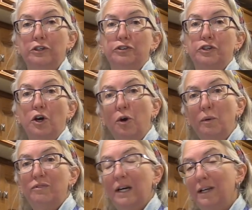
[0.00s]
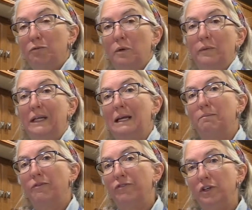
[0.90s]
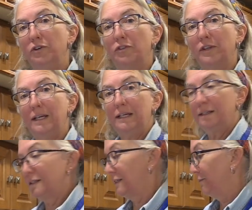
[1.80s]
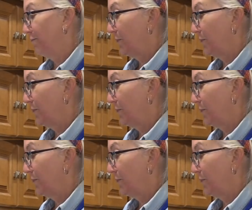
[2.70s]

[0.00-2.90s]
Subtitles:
So we've gotten to where we keep a few things